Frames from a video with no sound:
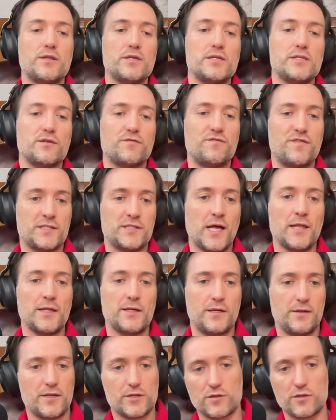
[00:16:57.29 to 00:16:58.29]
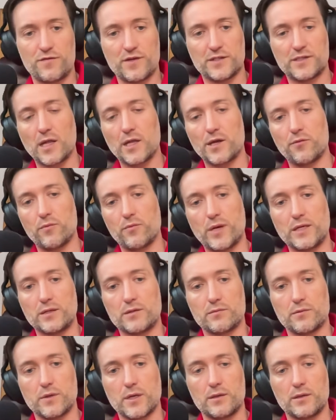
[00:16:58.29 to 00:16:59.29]
there's the fatality. There's the fatality rate,
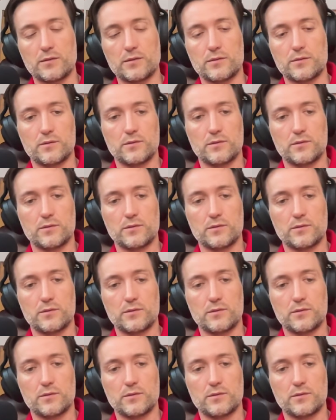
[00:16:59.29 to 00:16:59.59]
right?